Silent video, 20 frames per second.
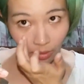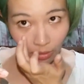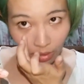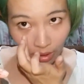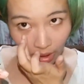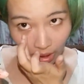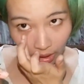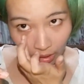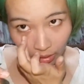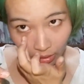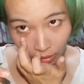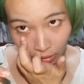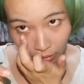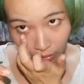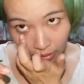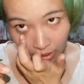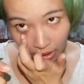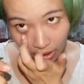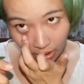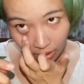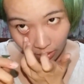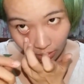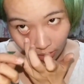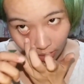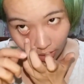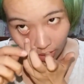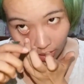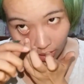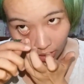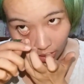what I always do
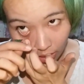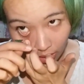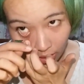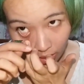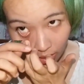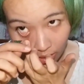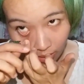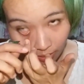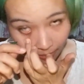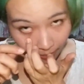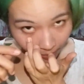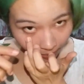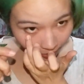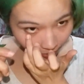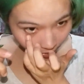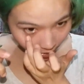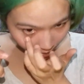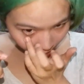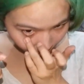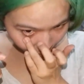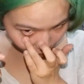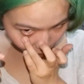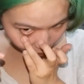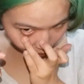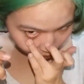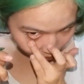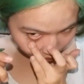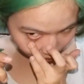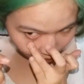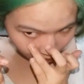is just
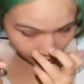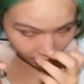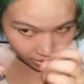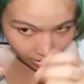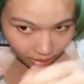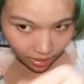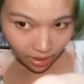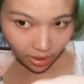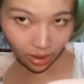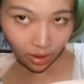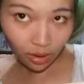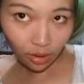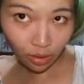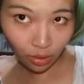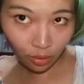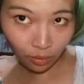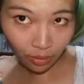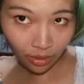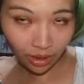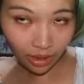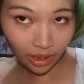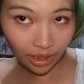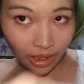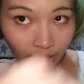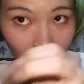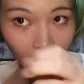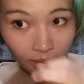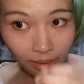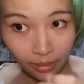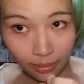pull the lower
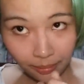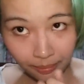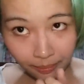lid,